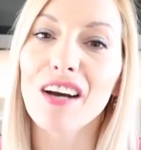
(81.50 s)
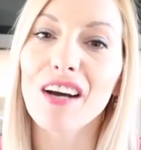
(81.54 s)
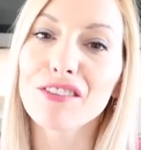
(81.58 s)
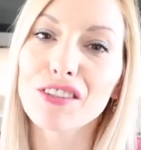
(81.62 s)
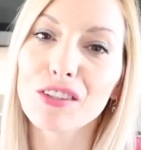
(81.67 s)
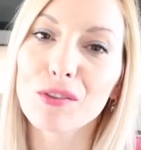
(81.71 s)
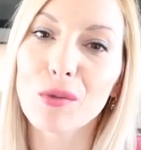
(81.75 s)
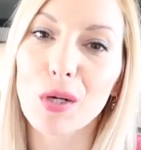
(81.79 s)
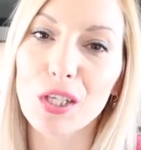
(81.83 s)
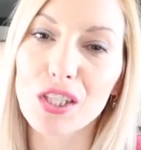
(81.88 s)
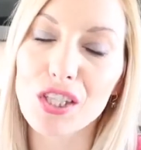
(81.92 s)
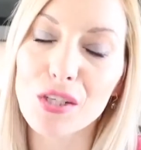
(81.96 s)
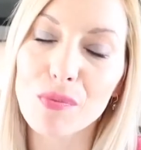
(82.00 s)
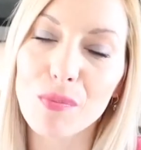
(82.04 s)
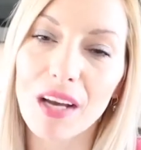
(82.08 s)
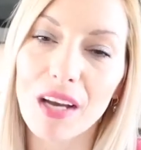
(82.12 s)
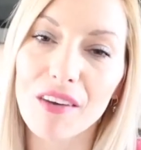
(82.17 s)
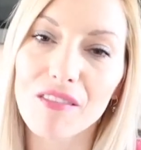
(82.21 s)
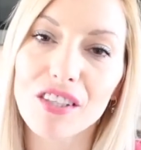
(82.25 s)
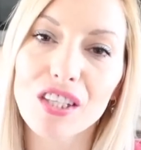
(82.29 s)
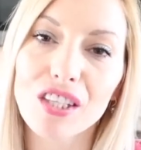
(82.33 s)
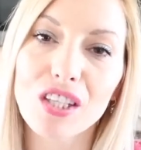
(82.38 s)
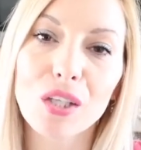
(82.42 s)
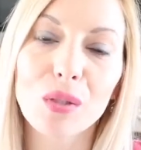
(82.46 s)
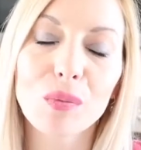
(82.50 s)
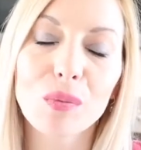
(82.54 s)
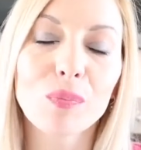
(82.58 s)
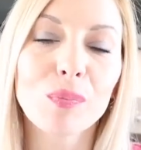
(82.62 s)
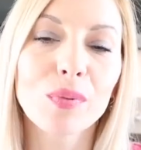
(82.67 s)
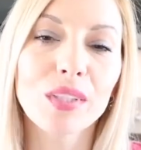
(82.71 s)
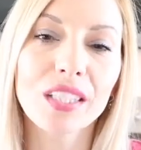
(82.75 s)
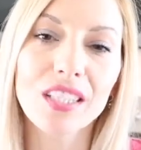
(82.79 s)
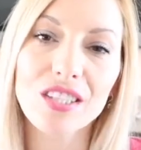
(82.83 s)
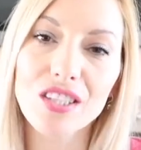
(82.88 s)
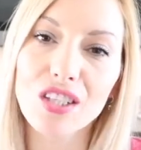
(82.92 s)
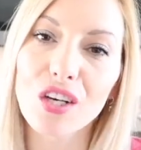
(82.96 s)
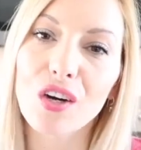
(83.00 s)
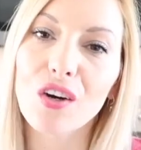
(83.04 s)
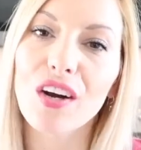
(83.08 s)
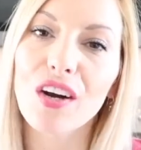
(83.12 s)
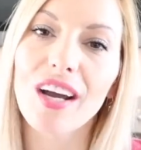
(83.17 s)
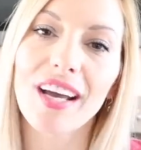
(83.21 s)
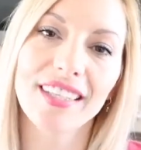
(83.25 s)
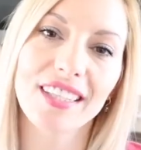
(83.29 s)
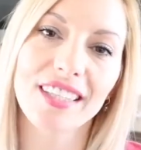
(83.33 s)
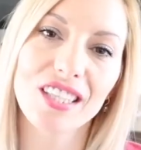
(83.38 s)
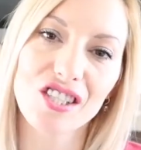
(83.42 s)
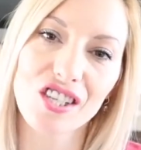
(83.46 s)
After watching my video, please go
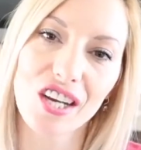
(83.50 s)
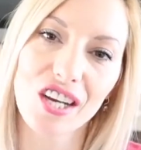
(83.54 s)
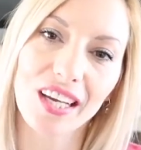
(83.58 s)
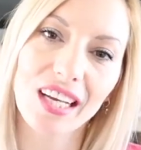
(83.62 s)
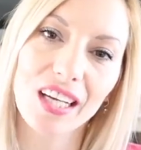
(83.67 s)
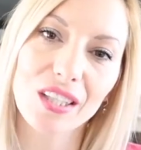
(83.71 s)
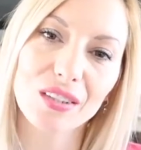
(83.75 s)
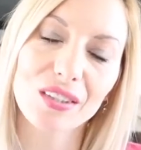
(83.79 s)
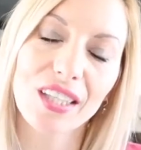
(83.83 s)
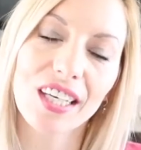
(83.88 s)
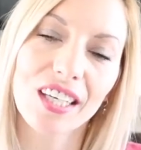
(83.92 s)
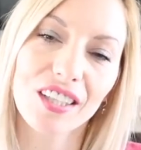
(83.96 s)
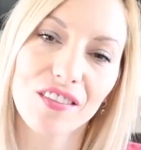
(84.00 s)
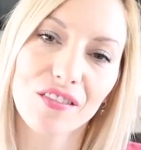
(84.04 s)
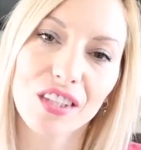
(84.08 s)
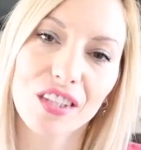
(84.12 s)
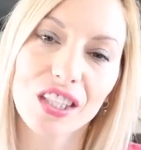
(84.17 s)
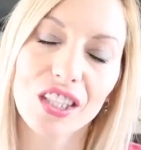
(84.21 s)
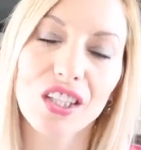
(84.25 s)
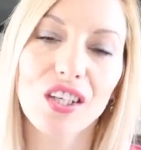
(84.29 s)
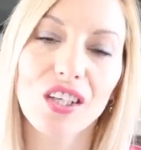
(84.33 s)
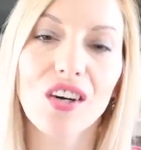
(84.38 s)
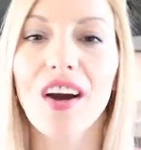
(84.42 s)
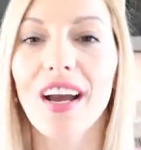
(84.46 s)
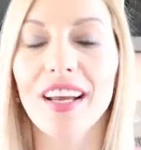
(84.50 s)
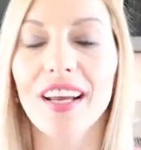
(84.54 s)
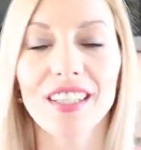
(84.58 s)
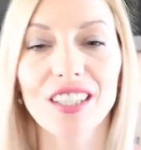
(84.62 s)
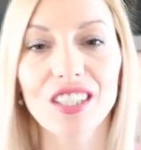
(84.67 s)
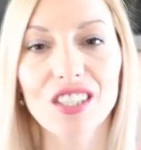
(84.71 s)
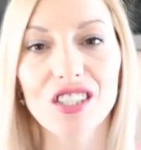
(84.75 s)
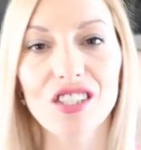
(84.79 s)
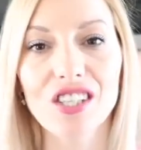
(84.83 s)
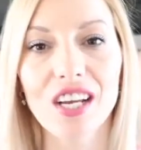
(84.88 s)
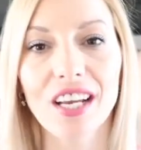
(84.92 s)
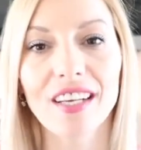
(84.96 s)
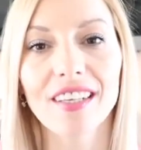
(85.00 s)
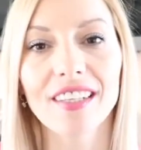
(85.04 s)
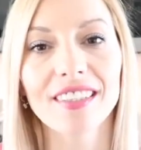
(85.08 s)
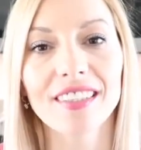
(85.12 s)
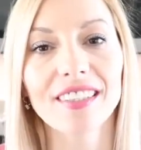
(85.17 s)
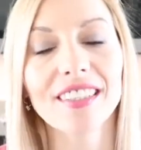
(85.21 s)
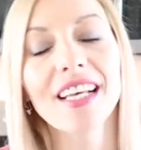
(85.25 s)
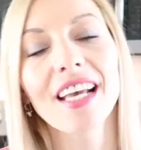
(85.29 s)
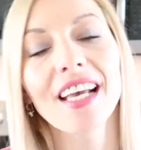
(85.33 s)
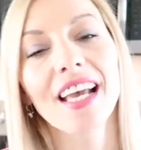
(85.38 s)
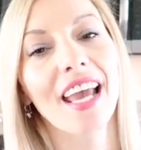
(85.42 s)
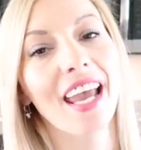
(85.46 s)
ahead and check out her video and her
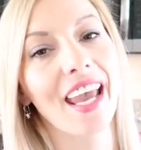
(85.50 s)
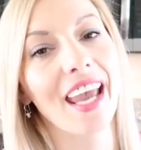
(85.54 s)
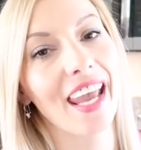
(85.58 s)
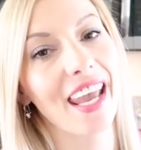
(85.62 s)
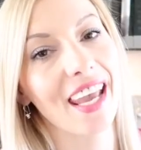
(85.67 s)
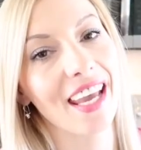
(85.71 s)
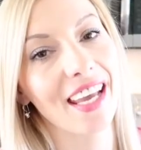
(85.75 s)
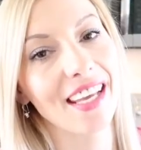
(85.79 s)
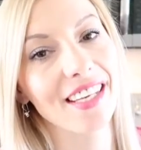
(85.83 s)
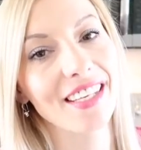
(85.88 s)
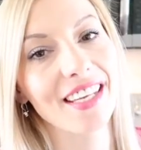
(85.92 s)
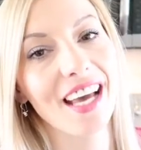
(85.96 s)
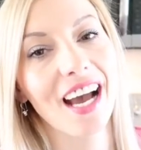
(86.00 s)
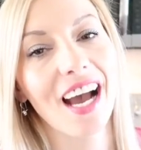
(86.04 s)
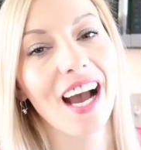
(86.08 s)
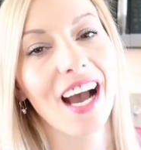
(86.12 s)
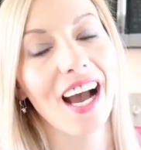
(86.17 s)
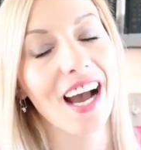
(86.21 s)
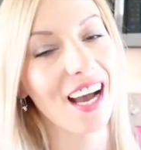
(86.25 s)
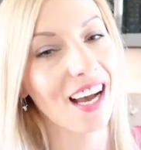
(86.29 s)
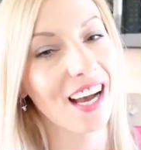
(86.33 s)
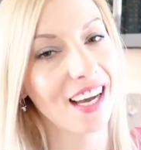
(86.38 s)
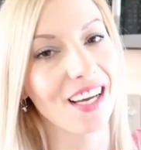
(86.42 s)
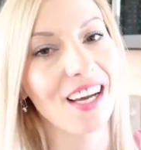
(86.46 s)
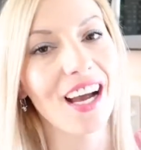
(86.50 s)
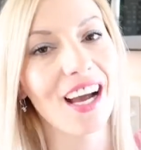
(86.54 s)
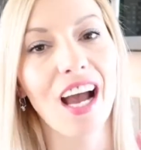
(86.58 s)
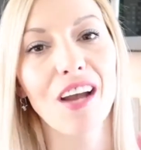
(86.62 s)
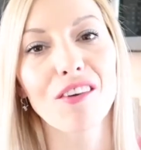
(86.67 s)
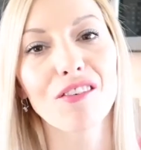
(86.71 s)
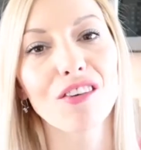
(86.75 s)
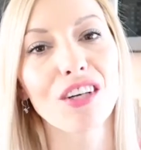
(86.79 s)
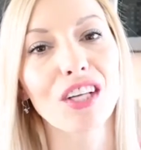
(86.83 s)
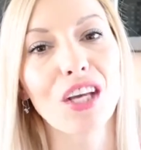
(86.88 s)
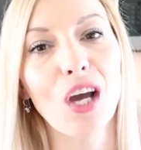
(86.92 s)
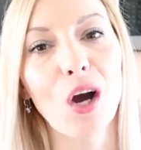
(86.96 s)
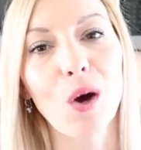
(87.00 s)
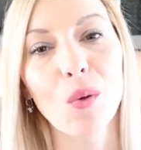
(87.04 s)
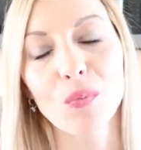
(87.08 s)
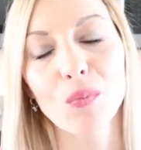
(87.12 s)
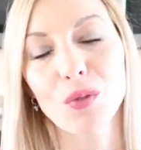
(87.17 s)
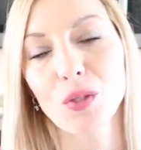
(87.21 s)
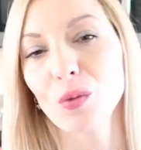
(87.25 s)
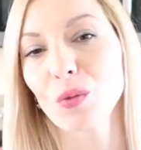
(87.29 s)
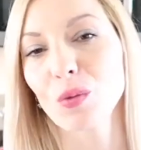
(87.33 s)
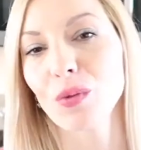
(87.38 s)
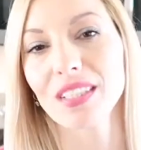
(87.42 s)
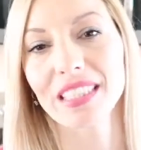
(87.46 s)
channel, and I really
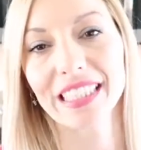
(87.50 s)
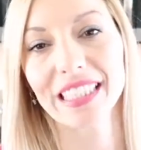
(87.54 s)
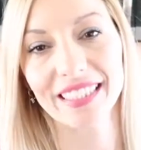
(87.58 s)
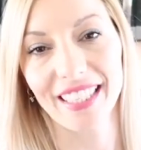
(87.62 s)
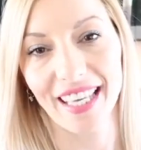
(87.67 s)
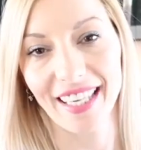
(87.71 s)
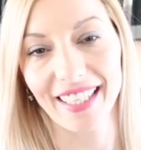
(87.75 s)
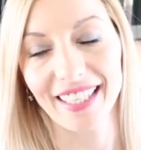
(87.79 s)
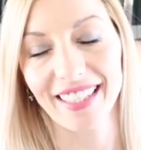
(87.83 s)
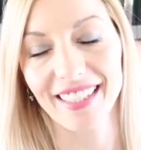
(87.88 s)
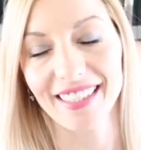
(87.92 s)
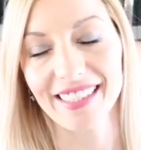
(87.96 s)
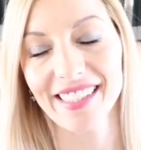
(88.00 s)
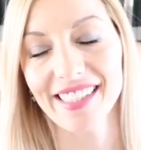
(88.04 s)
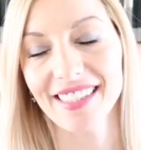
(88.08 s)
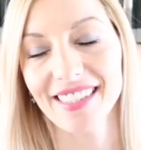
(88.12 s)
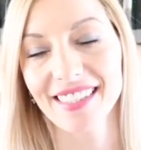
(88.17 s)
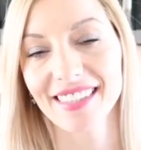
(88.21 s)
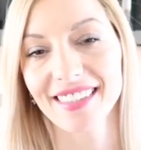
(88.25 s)
hope you will like it.